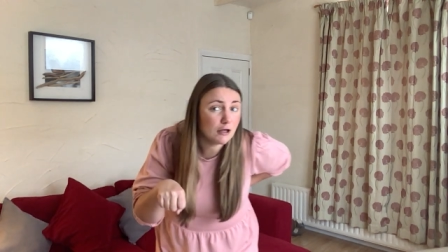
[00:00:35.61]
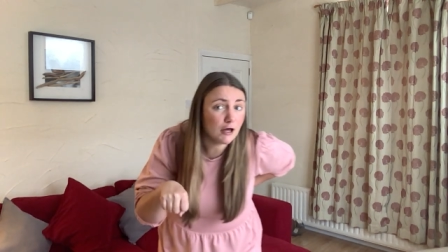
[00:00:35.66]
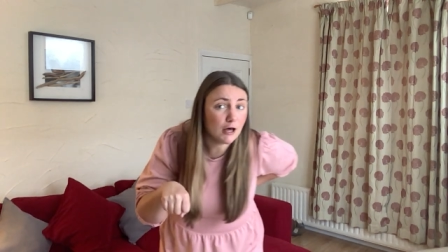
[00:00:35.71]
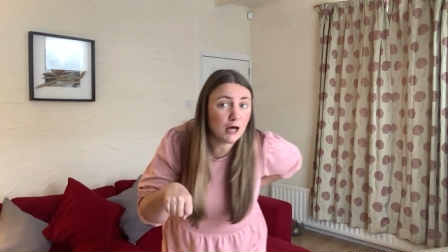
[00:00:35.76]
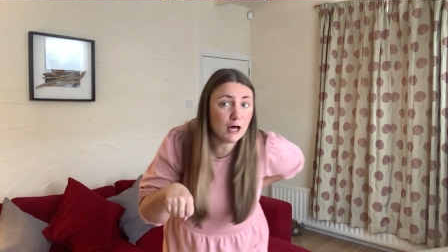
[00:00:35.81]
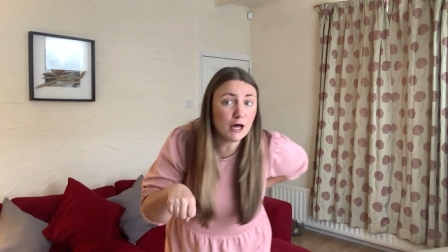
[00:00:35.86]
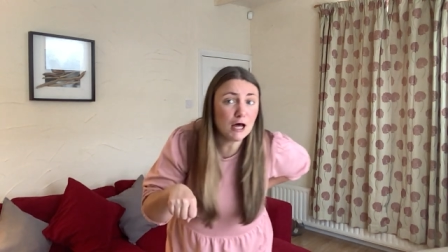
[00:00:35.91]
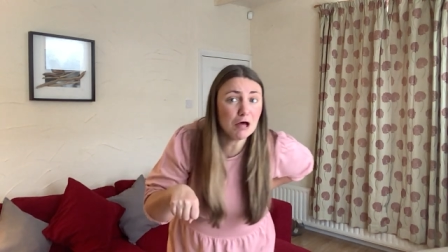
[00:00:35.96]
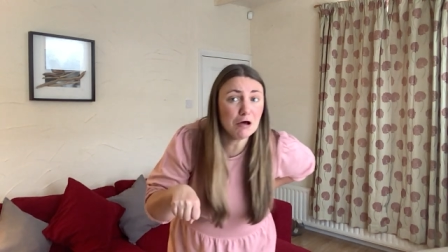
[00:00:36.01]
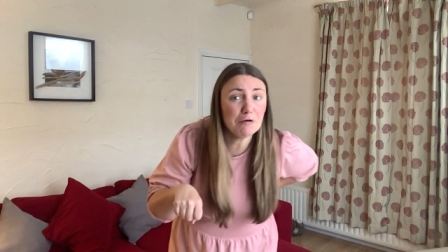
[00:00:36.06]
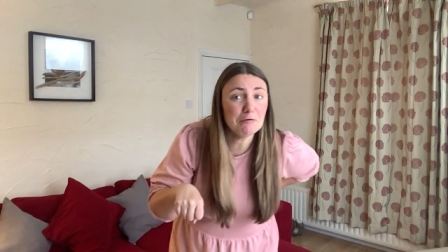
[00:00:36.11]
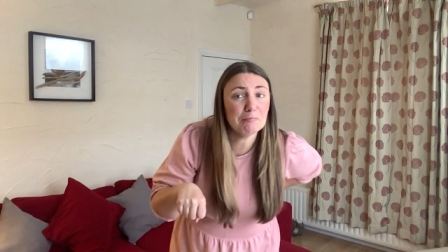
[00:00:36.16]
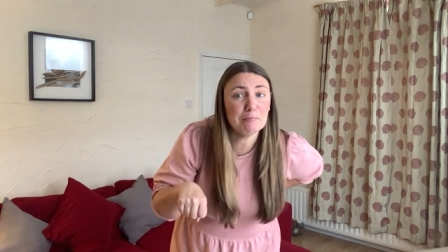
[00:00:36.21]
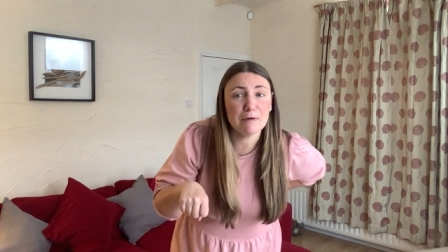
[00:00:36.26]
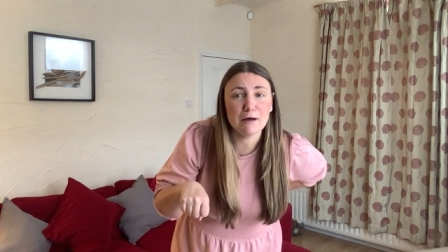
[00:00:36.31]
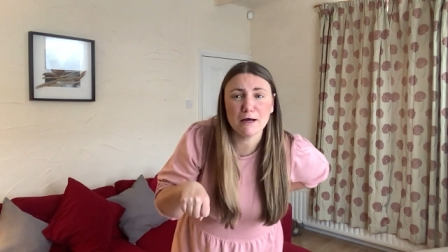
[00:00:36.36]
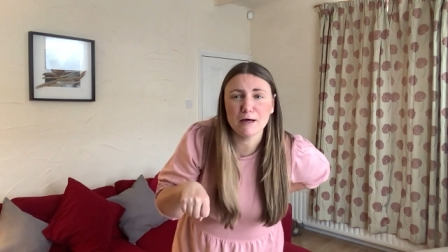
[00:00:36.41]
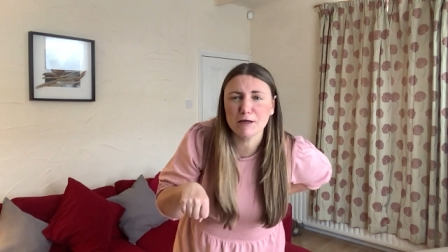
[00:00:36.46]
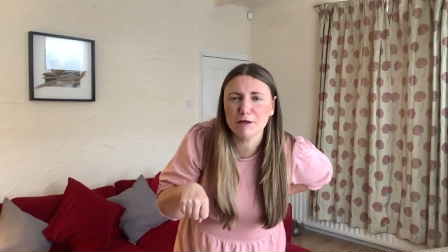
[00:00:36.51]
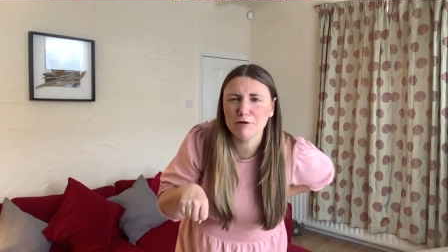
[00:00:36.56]
"I'll
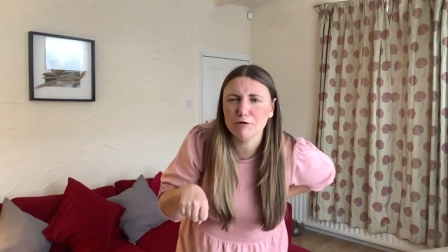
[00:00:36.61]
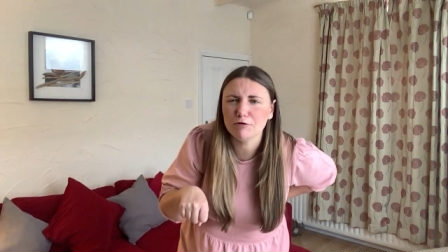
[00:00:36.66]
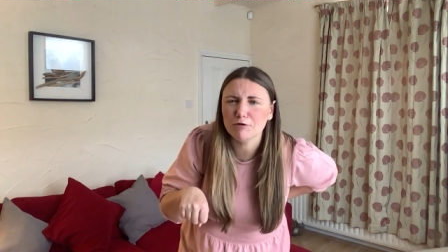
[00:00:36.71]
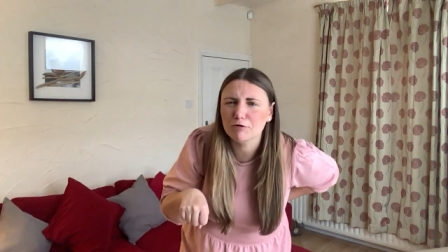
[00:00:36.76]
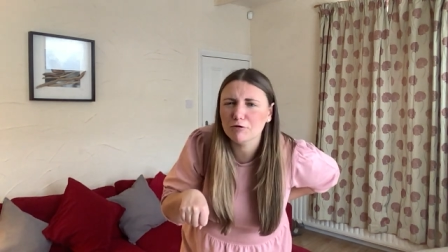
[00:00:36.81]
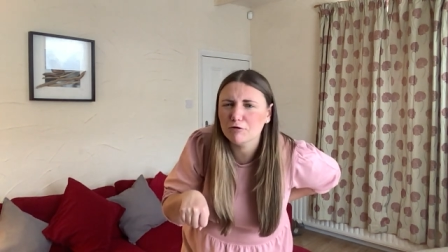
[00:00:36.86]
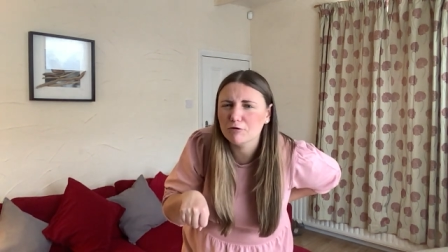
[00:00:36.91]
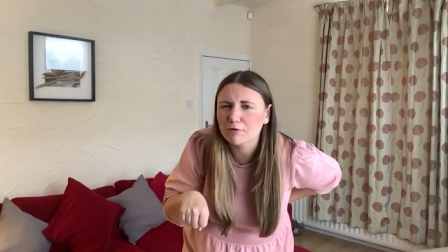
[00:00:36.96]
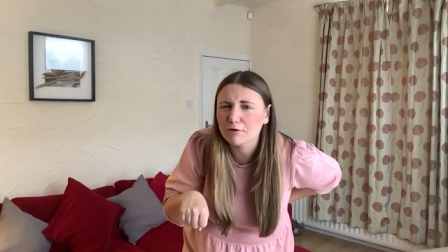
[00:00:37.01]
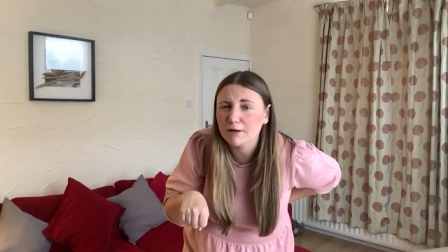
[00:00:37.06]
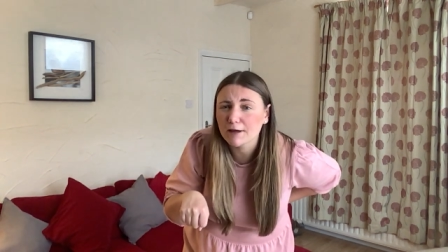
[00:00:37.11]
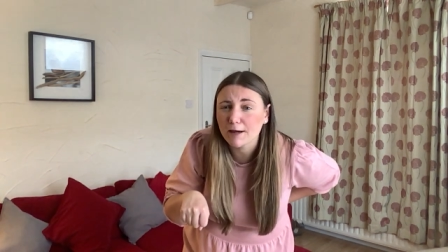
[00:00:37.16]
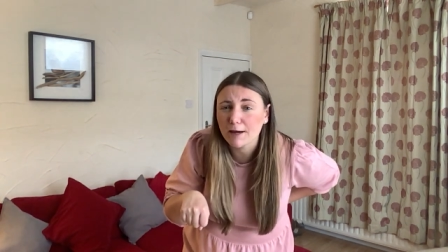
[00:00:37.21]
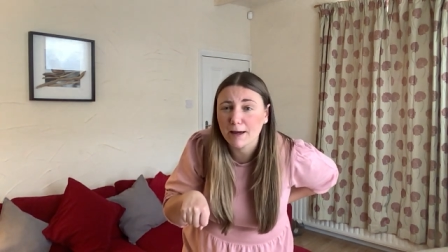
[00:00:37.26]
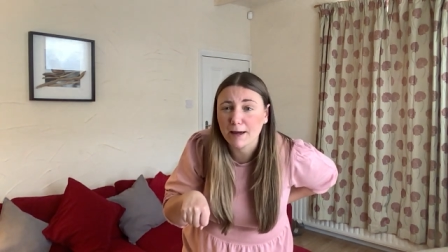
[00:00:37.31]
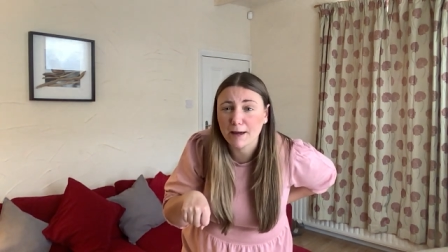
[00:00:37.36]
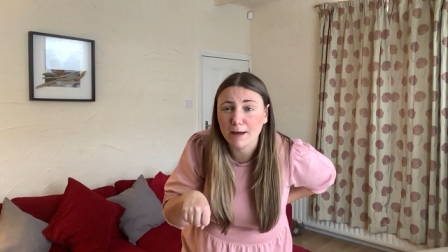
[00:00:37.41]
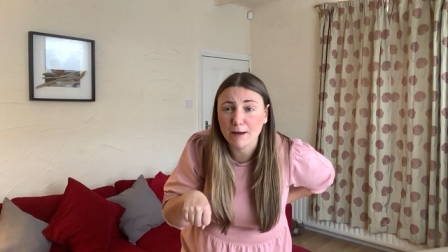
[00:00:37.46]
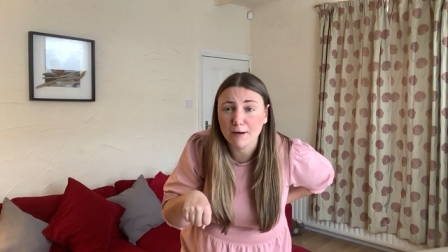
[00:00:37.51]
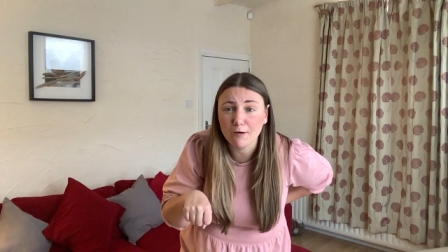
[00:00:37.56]
buy your
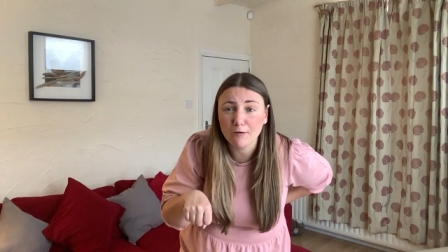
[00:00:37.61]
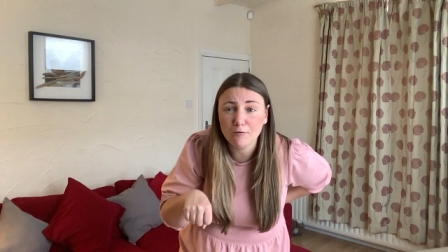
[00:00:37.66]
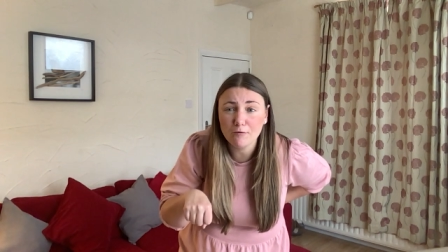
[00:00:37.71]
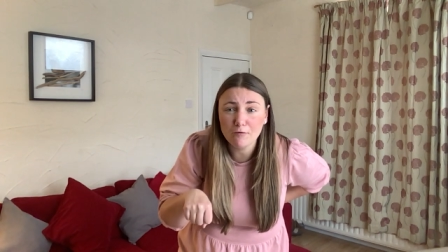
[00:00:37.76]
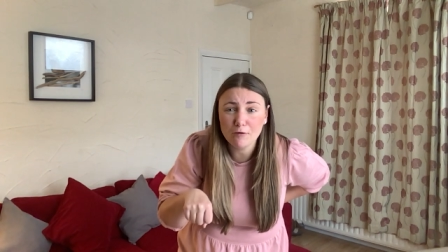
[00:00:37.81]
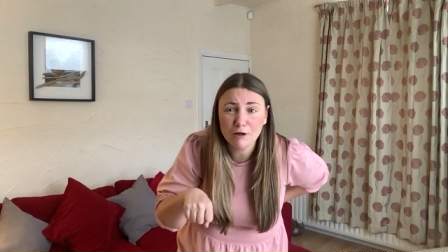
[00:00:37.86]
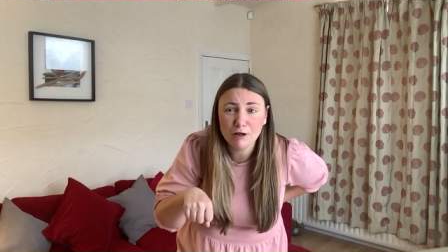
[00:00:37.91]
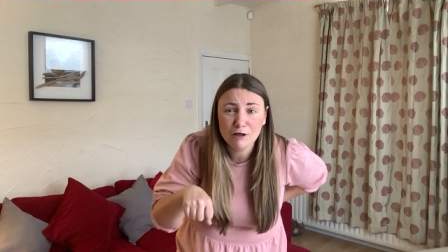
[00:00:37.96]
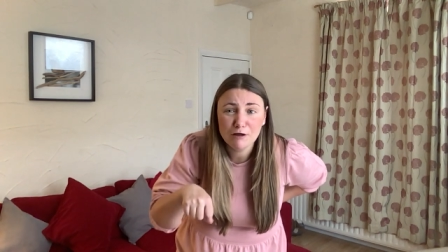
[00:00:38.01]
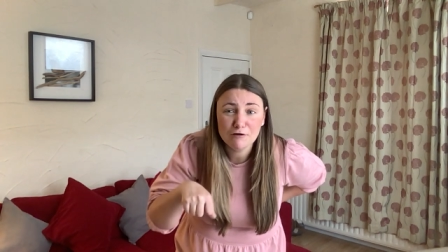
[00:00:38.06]
cow